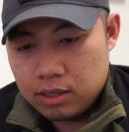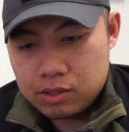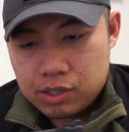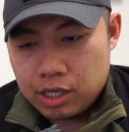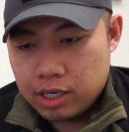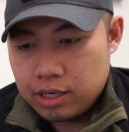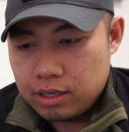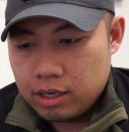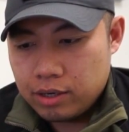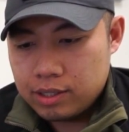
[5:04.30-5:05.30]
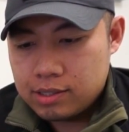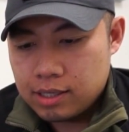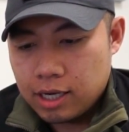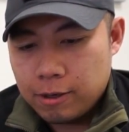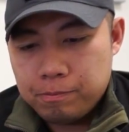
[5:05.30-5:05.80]
looks good. You know,
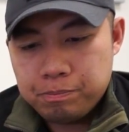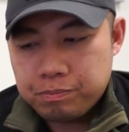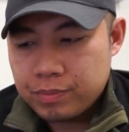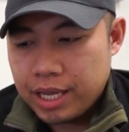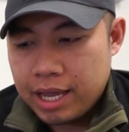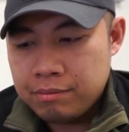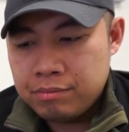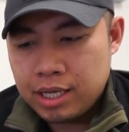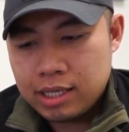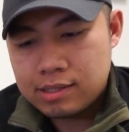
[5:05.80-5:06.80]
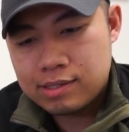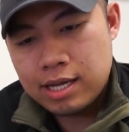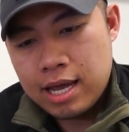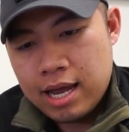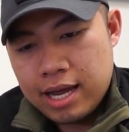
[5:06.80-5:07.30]
and
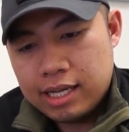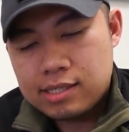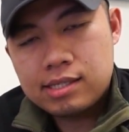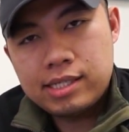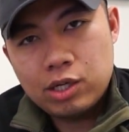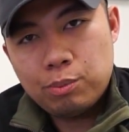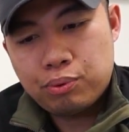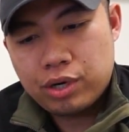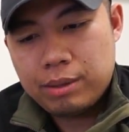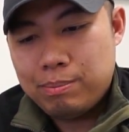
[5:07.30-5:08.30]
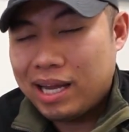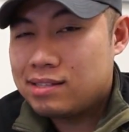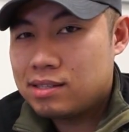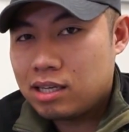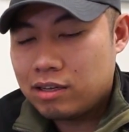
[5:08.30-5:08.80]
it's still pretty
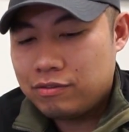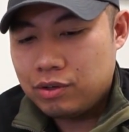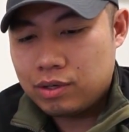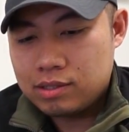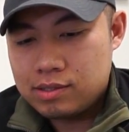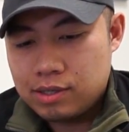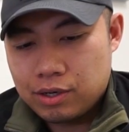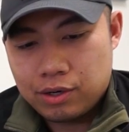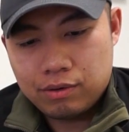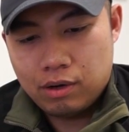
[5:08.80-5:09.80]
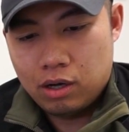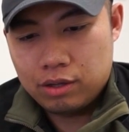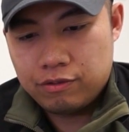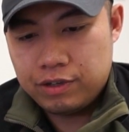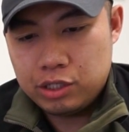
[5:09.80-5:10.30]
basic if you consider
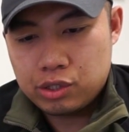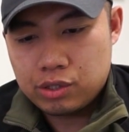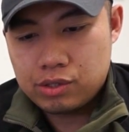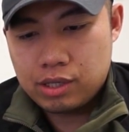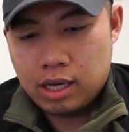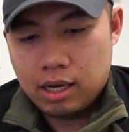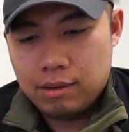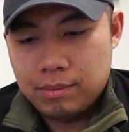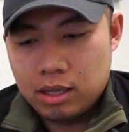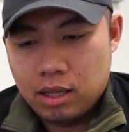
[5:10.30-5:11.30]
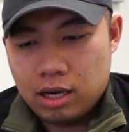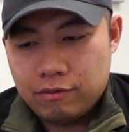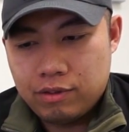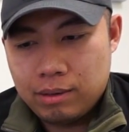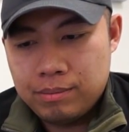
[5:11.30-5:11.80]
all the features. A lot
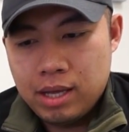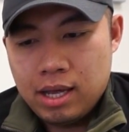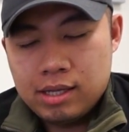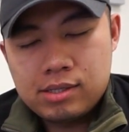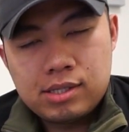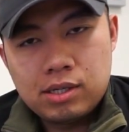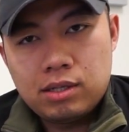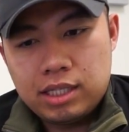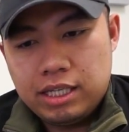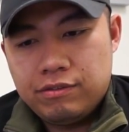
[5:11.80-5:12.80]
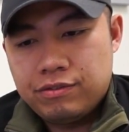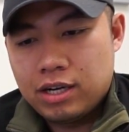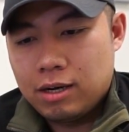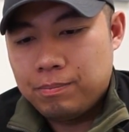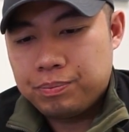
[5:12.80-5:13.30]
of them still leave
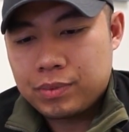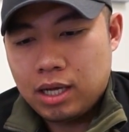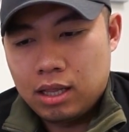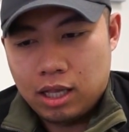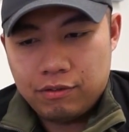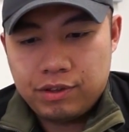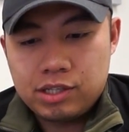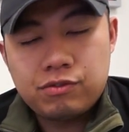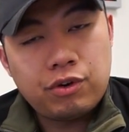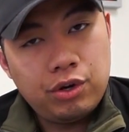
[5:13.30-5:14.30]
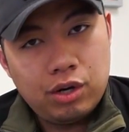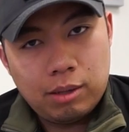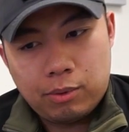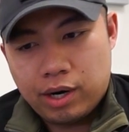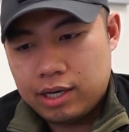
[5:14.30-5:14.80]
a lot of things for you to
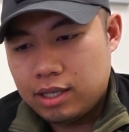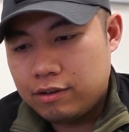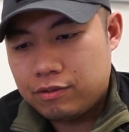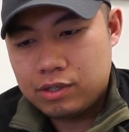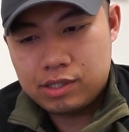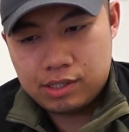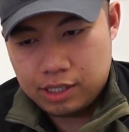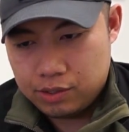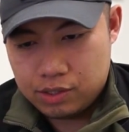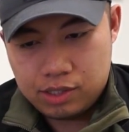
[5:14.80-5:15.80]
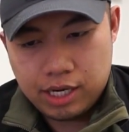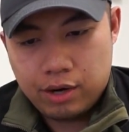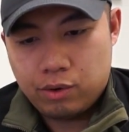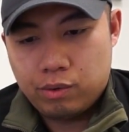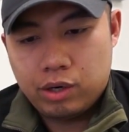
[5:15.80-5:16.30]
upgrade. Like, for instance, they use a
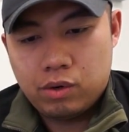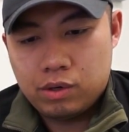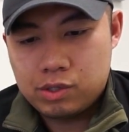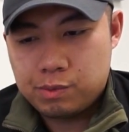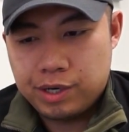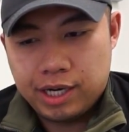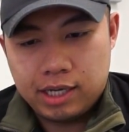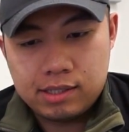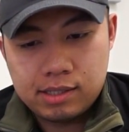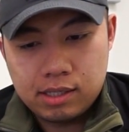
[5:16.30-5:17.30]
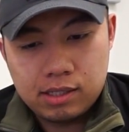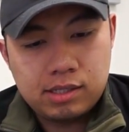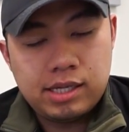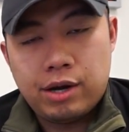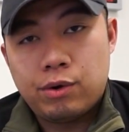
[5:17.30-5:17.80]
standard recoil spring. It's still a
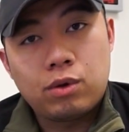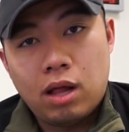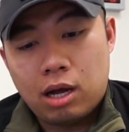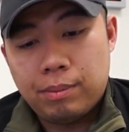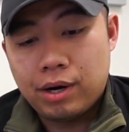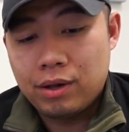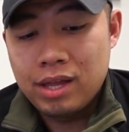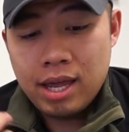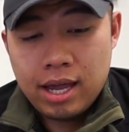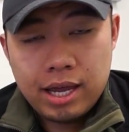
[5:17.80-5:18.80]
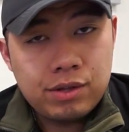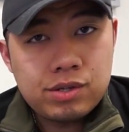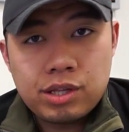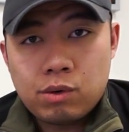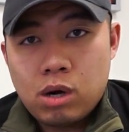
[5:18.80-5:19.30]
standard Glock barrel, and there's
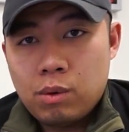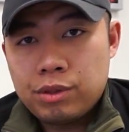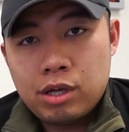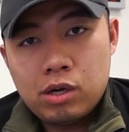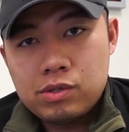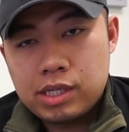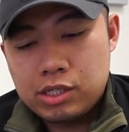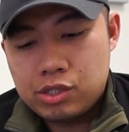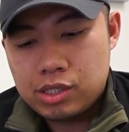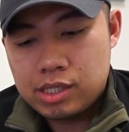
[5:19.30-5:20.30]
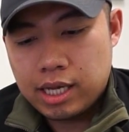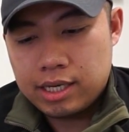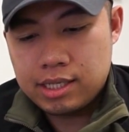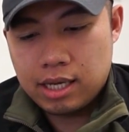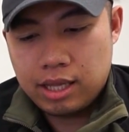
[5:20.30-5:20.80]
nothing wrong with those. It's just
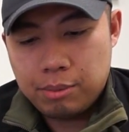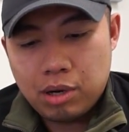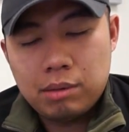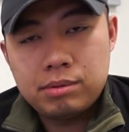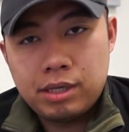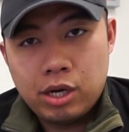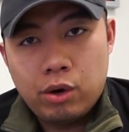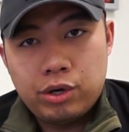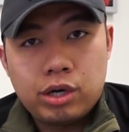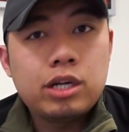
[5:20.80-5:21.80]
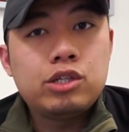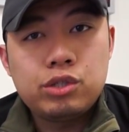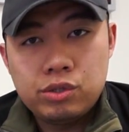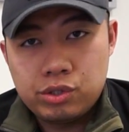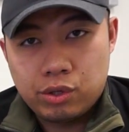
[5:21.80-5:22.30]
that they probably know you're going to
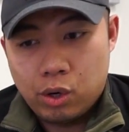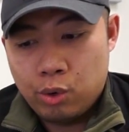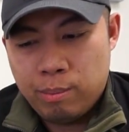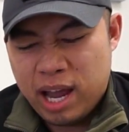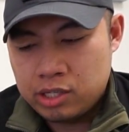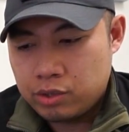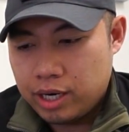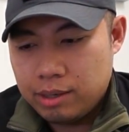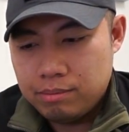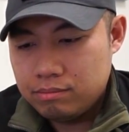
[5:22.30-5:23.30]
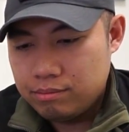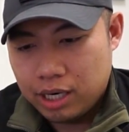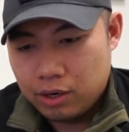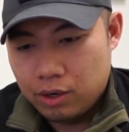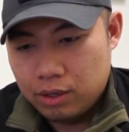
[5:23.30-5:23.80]
choose your own match grade
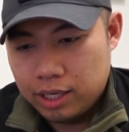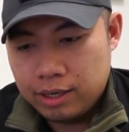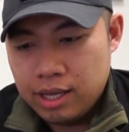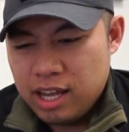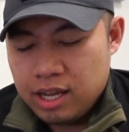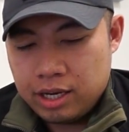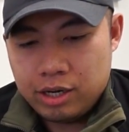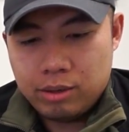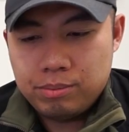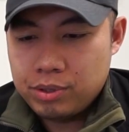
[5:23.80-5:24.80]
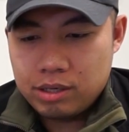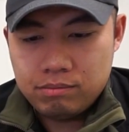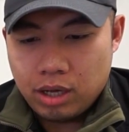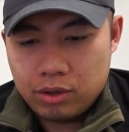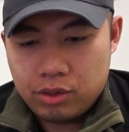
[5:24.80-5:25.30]
barrel and, you know,
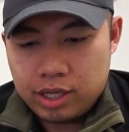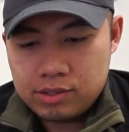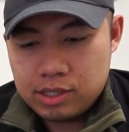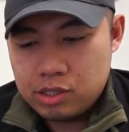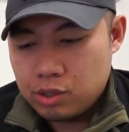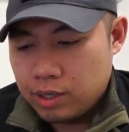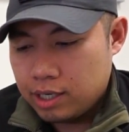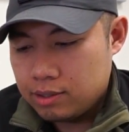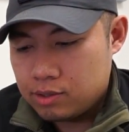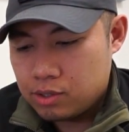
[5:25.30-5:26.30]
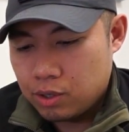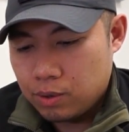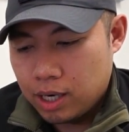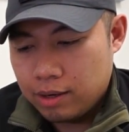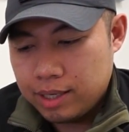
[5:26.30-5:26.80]
put other things into it. And
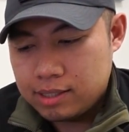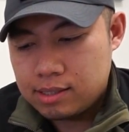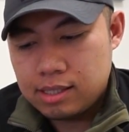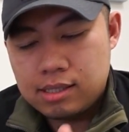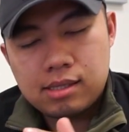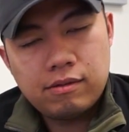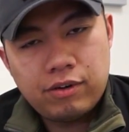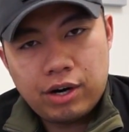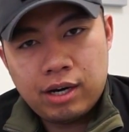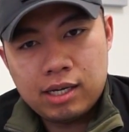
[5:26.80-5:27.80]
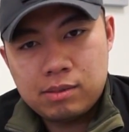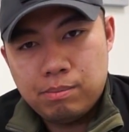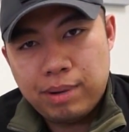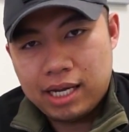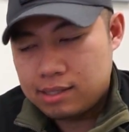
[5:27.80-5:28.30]
so it's a very nice
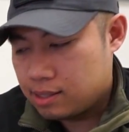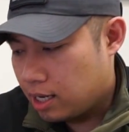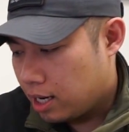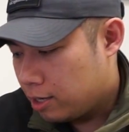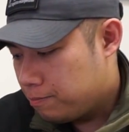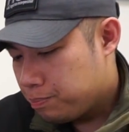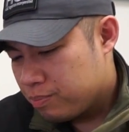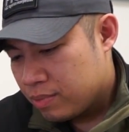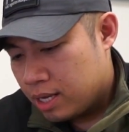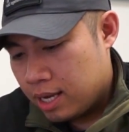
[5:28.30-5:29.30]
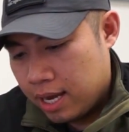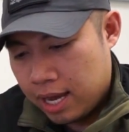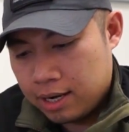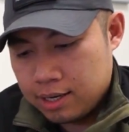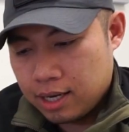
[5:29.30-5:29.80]
base gun.
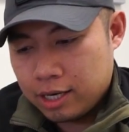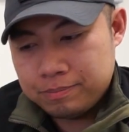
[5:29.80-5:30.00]
And